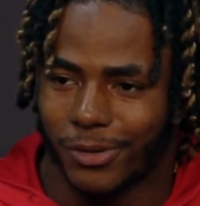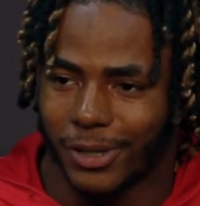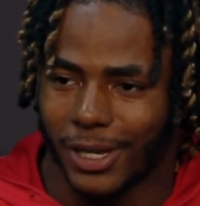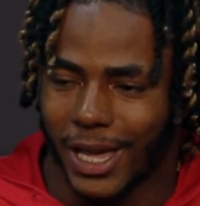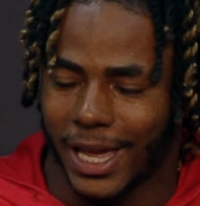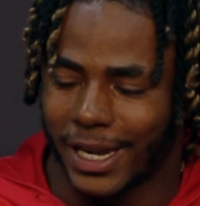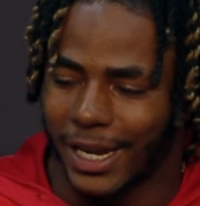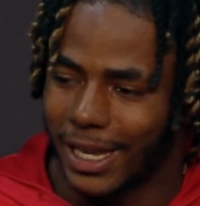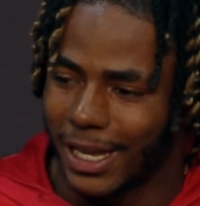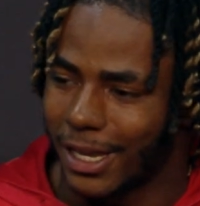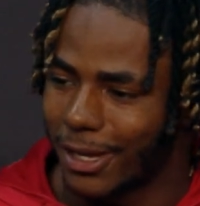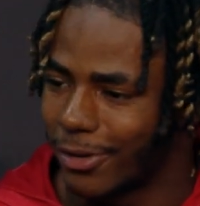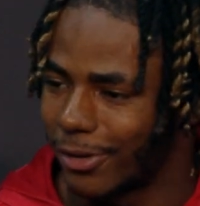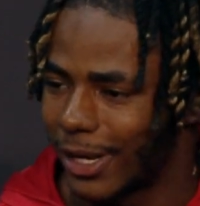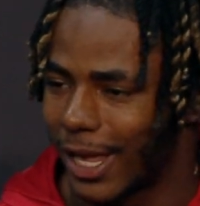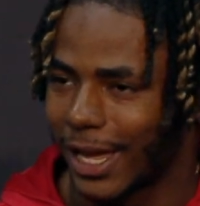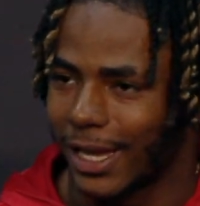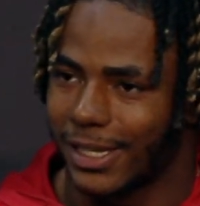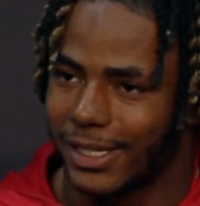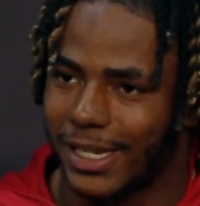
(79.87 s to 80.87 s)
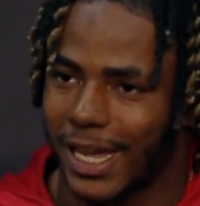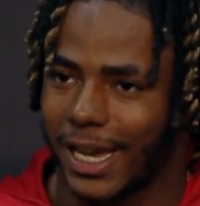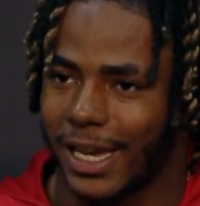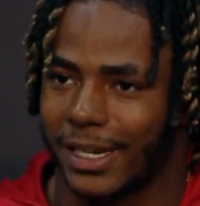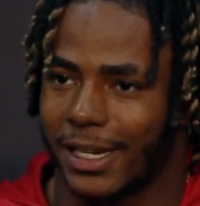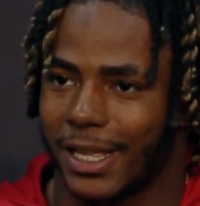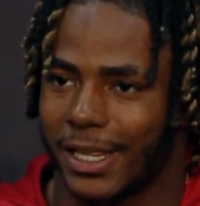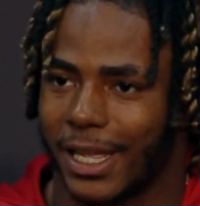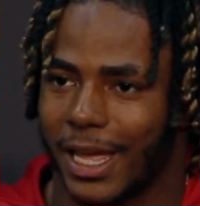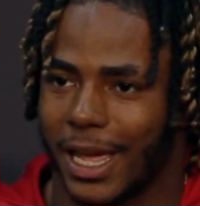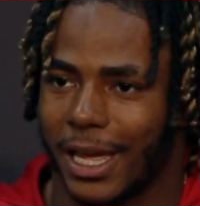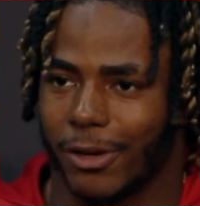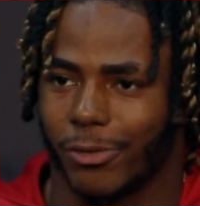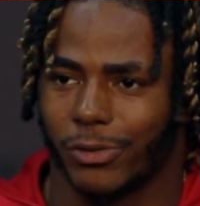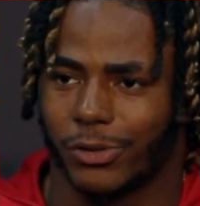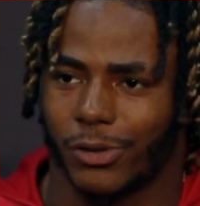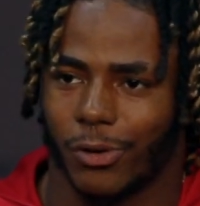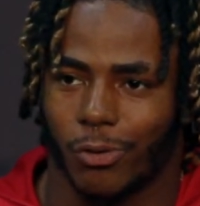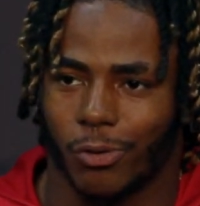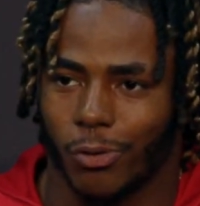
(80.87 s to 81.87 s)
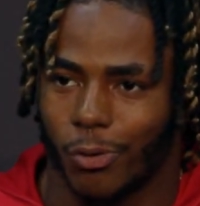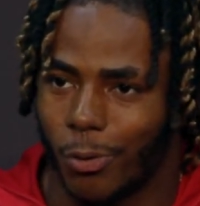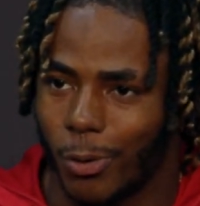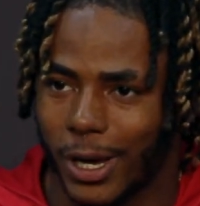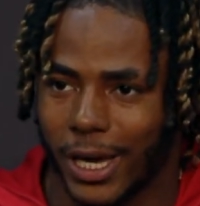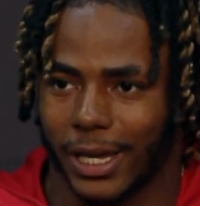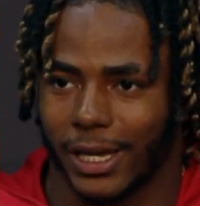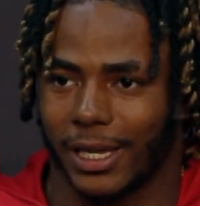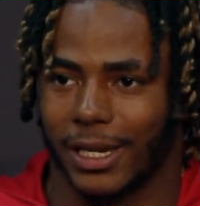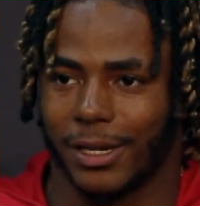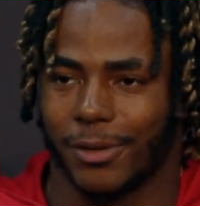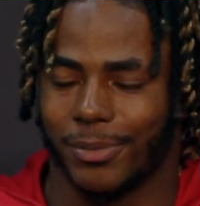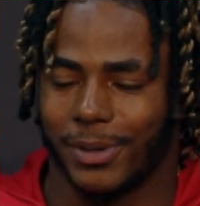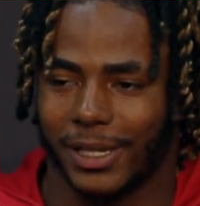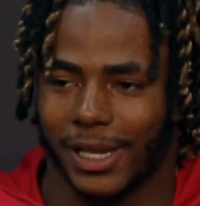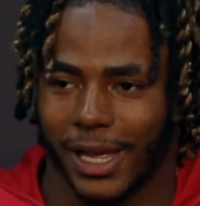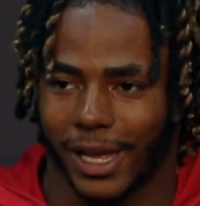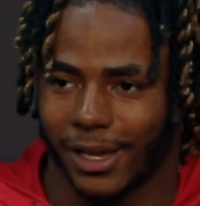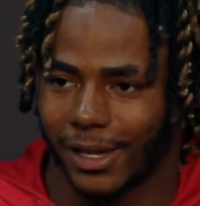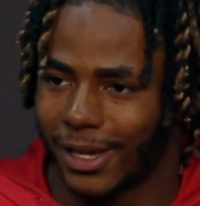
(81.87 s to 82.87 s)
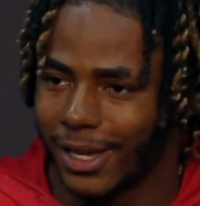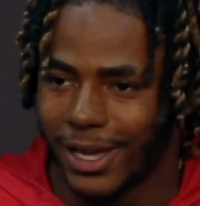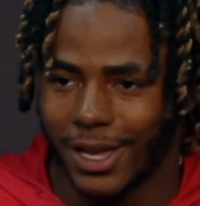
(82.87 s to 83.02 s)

and then he'll, like, take another angle so quick, and it'd be, like,